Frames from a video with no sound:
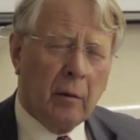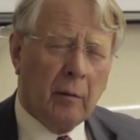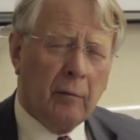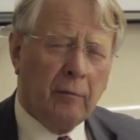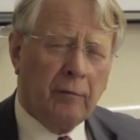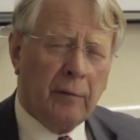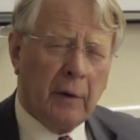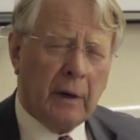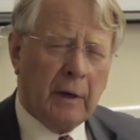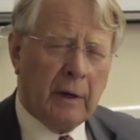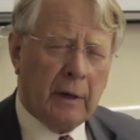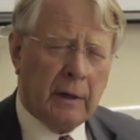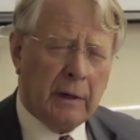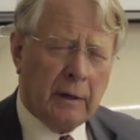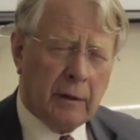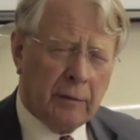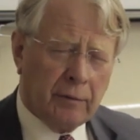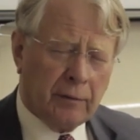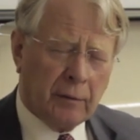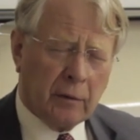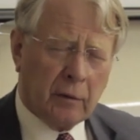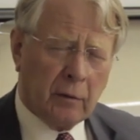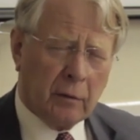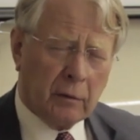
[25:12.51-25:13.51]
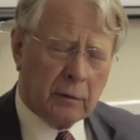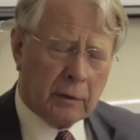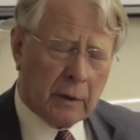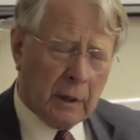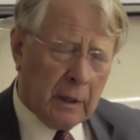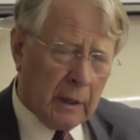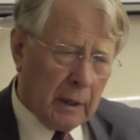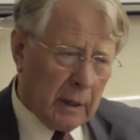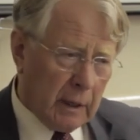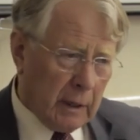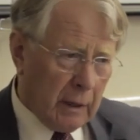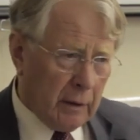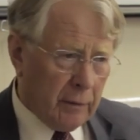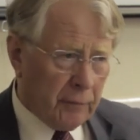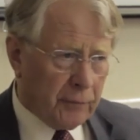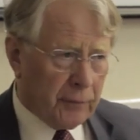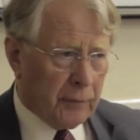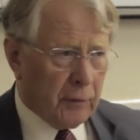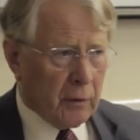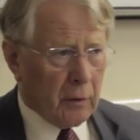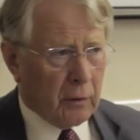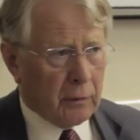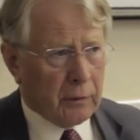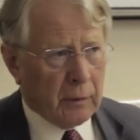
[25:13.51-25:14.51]
very difficult,
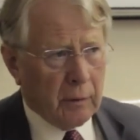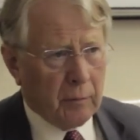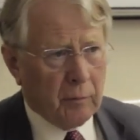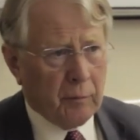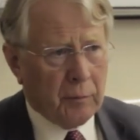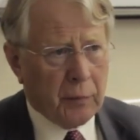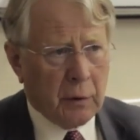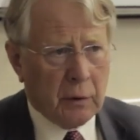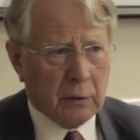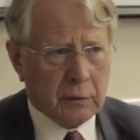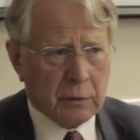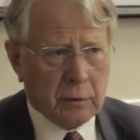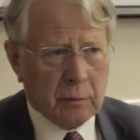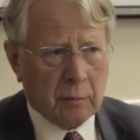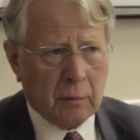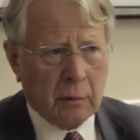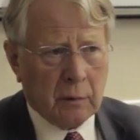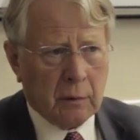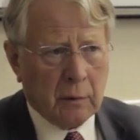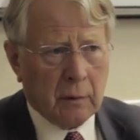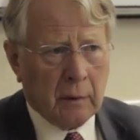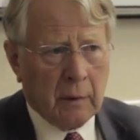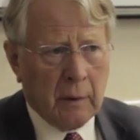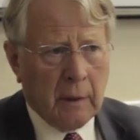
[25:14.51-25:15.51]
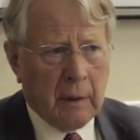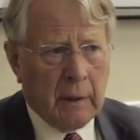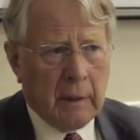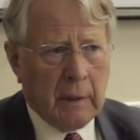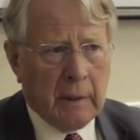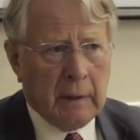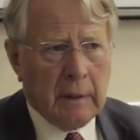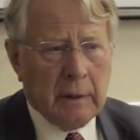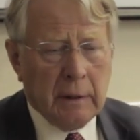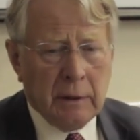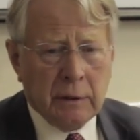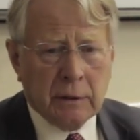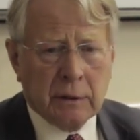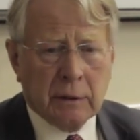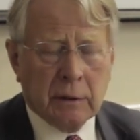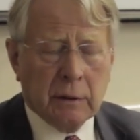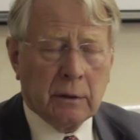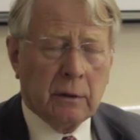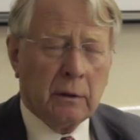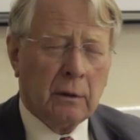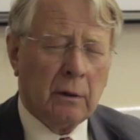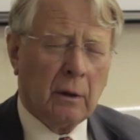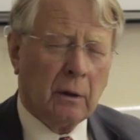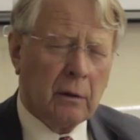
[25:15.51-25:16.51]
if not impossible, is
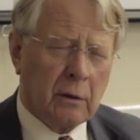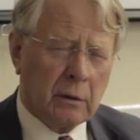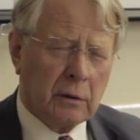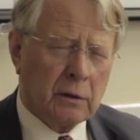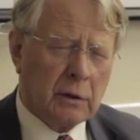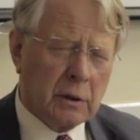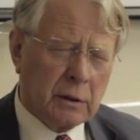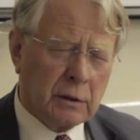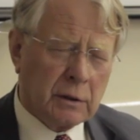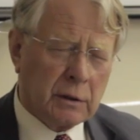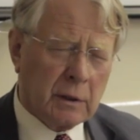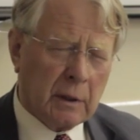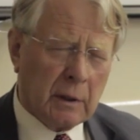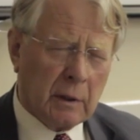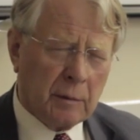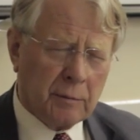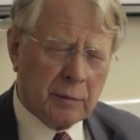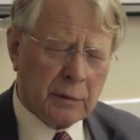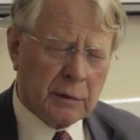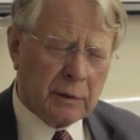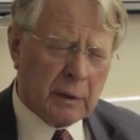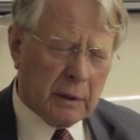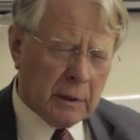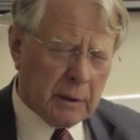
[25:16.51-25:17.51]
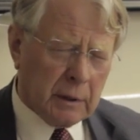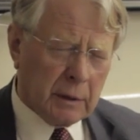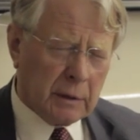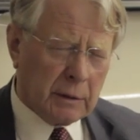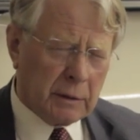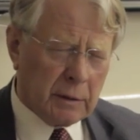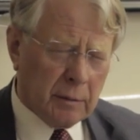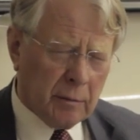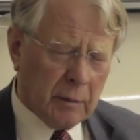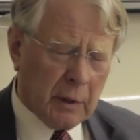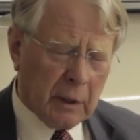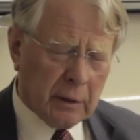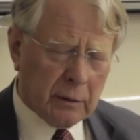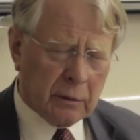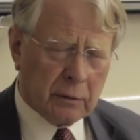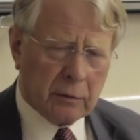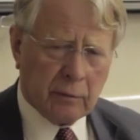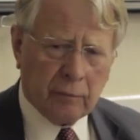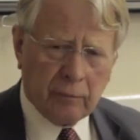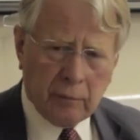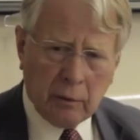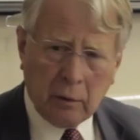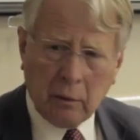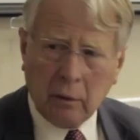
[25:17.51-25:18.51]
not just absurd as a
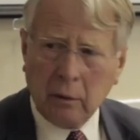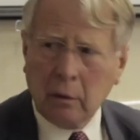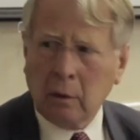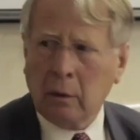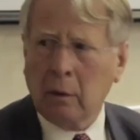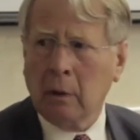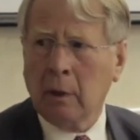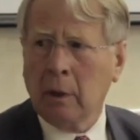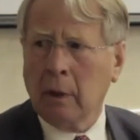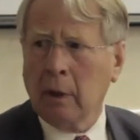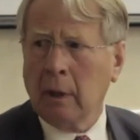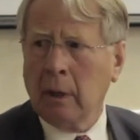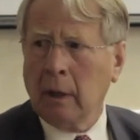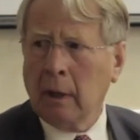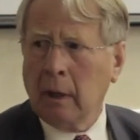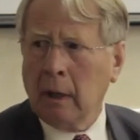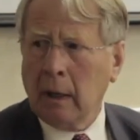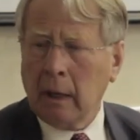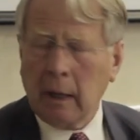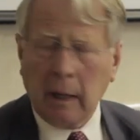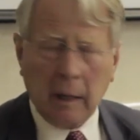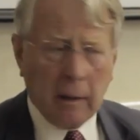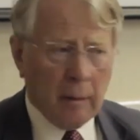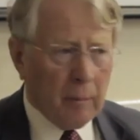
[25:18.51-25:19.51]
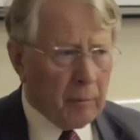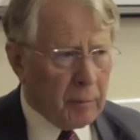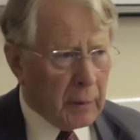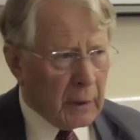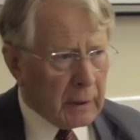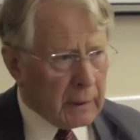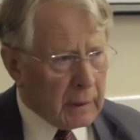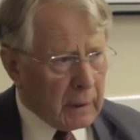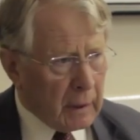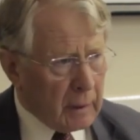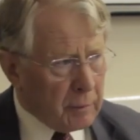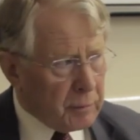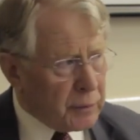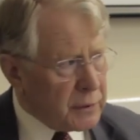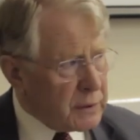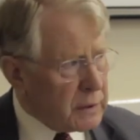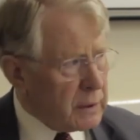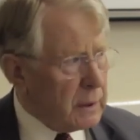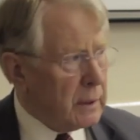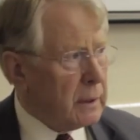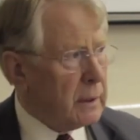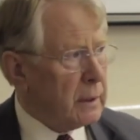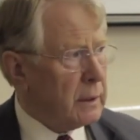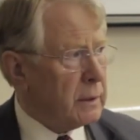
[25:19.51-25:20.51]
matter of law, but
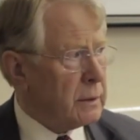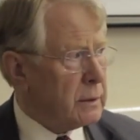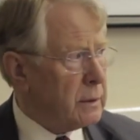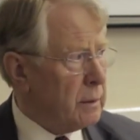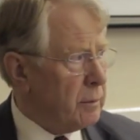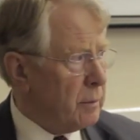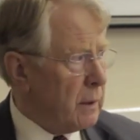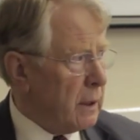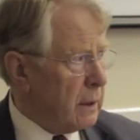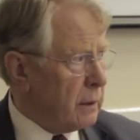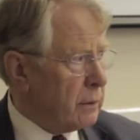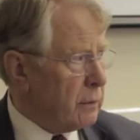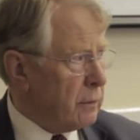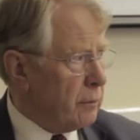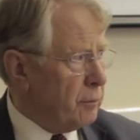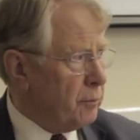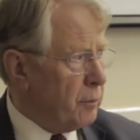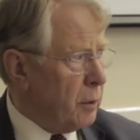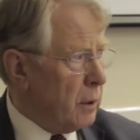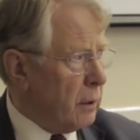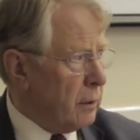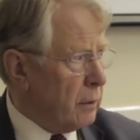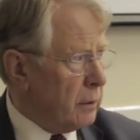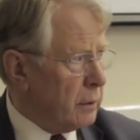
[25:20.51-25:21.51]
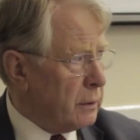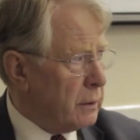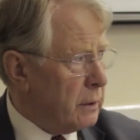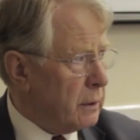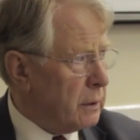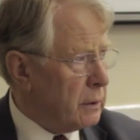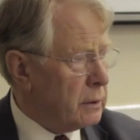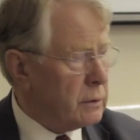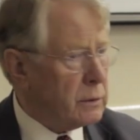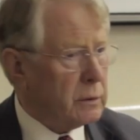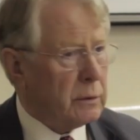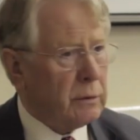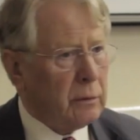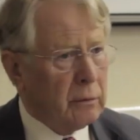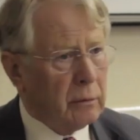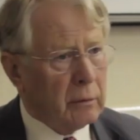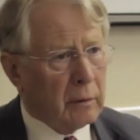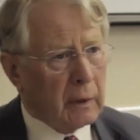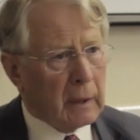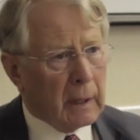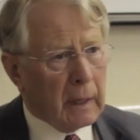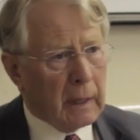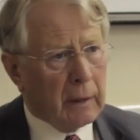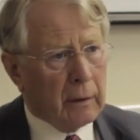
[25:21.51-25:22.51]
absurd as a matter of politics.
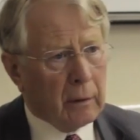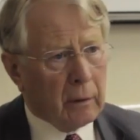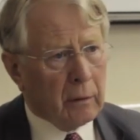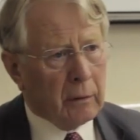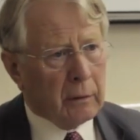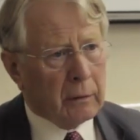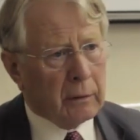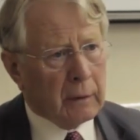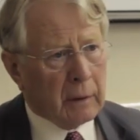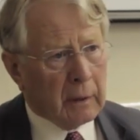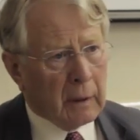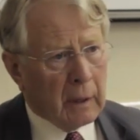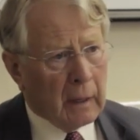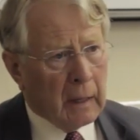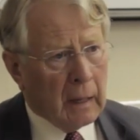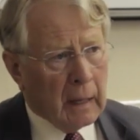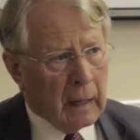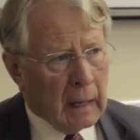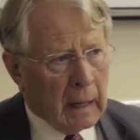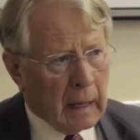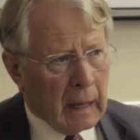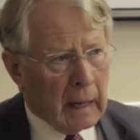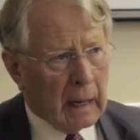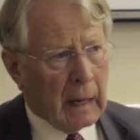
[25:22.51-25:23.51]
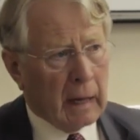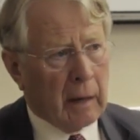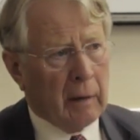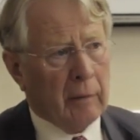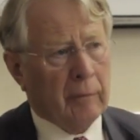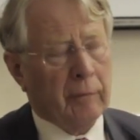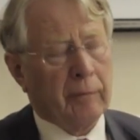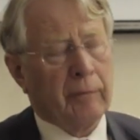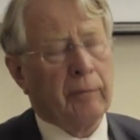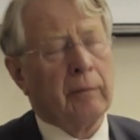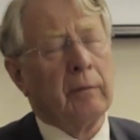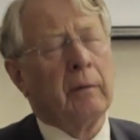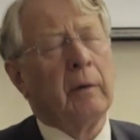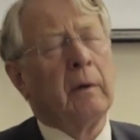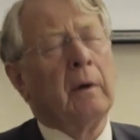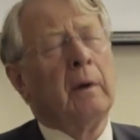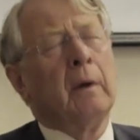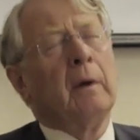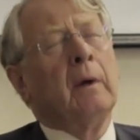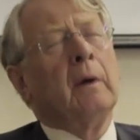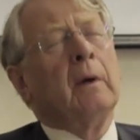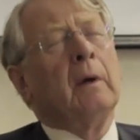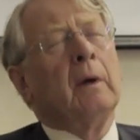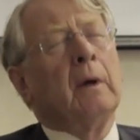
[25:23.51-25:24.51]
You cannot have
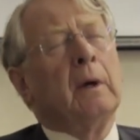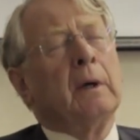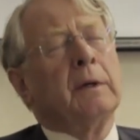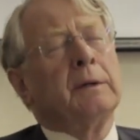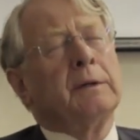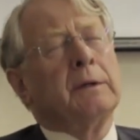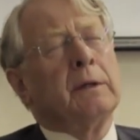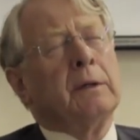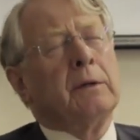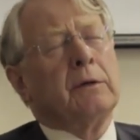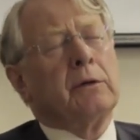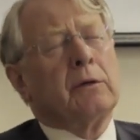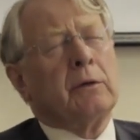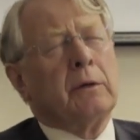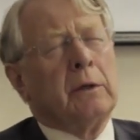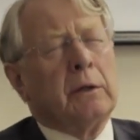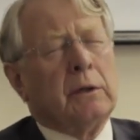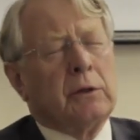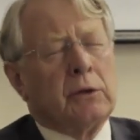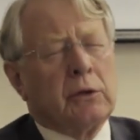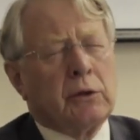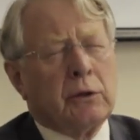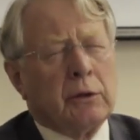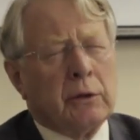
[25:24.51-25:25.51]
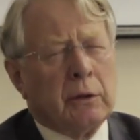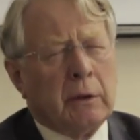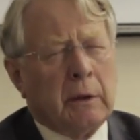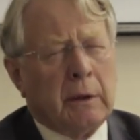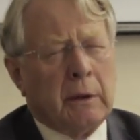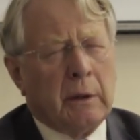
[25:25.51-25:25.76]
a situation